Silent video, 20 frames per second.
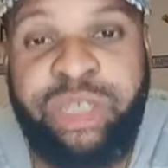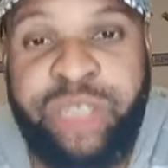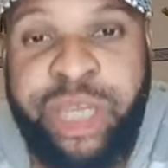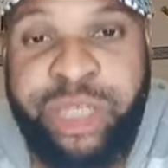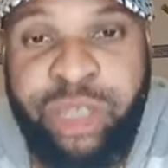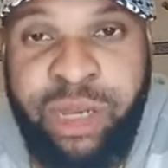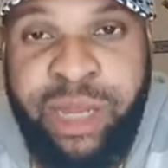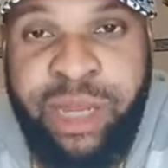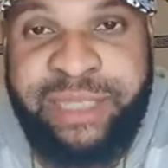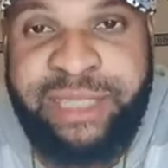so you
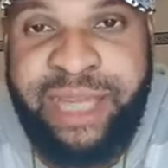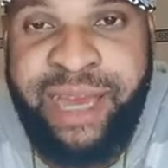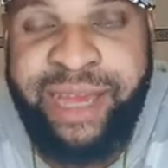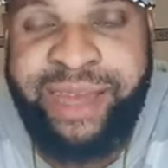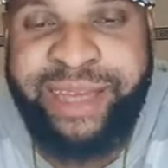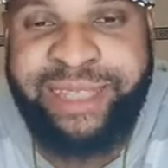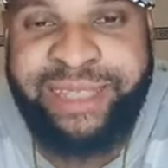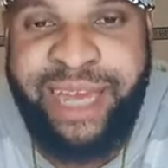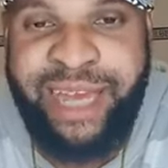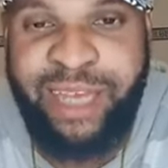don't let
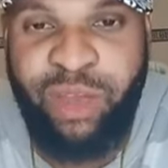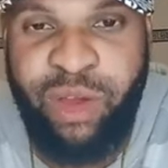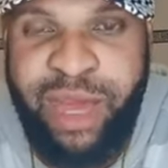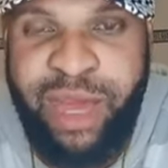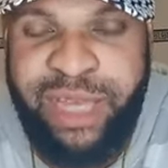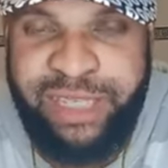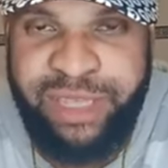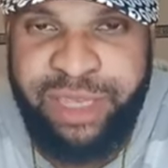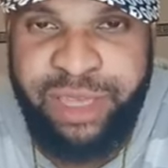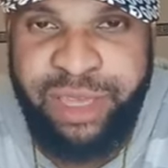her enter your
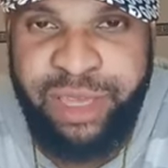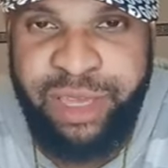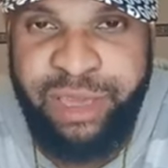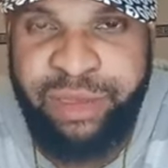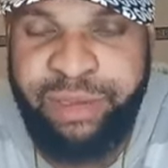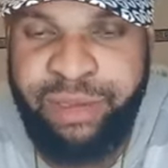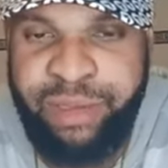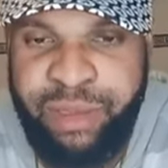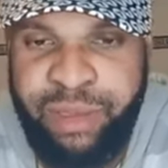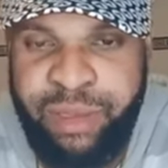house
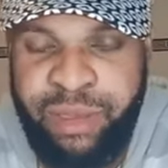again.